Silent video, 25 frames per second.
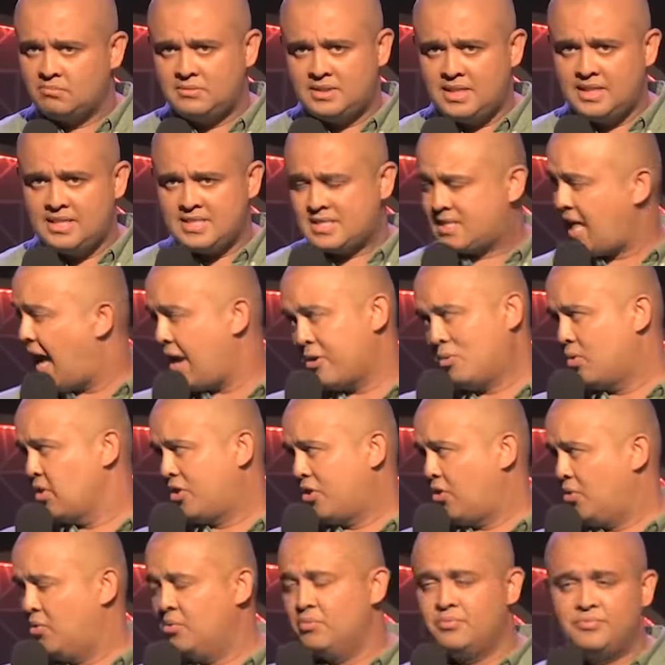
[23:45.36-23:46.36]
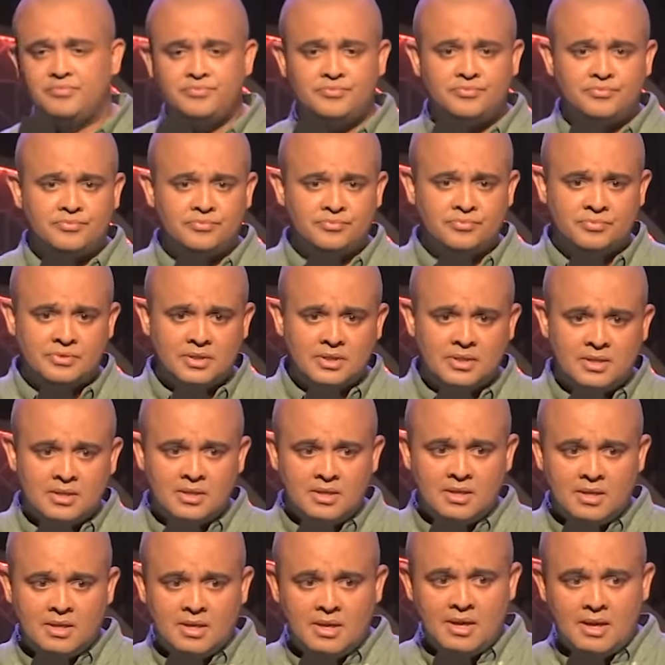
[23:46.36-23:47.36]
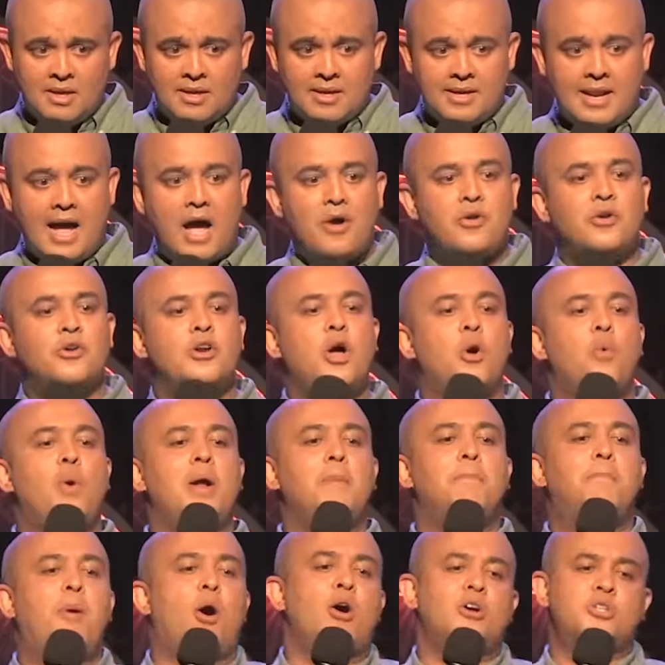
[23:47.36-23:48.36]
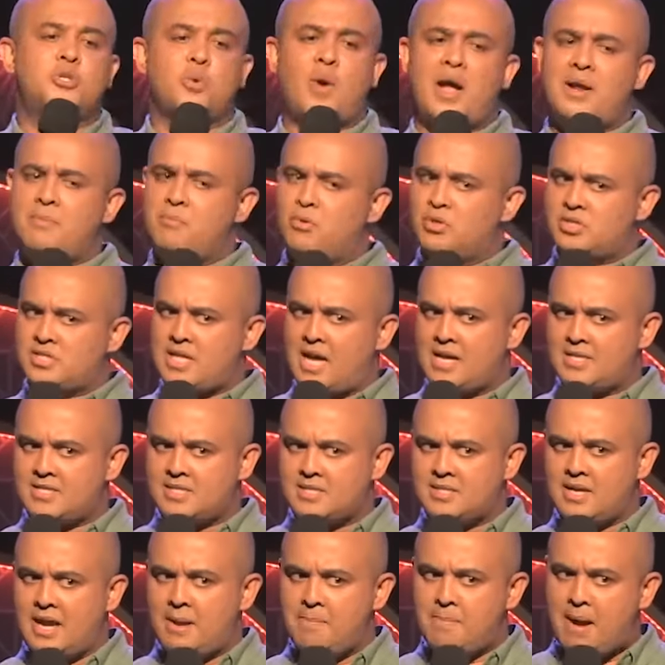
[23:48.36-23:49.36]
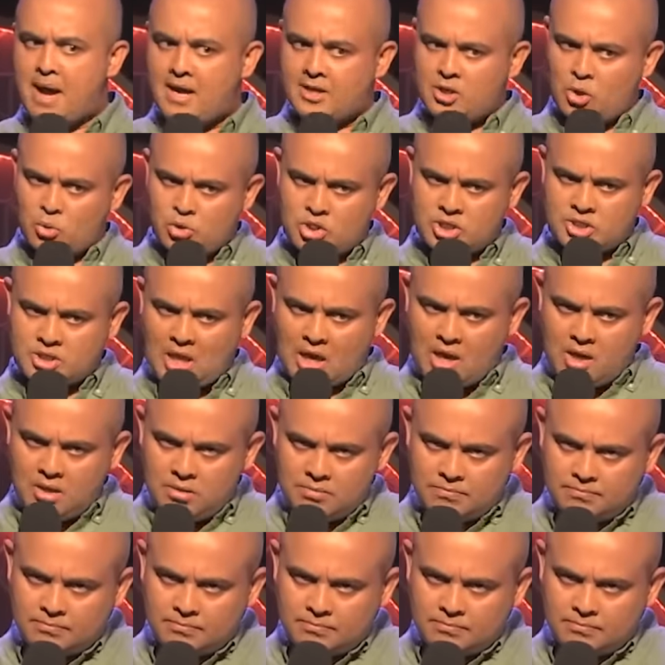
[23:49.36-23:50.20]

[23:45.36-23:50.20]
He's done with you. Now you know what box wine most does. Hy maak jou stil.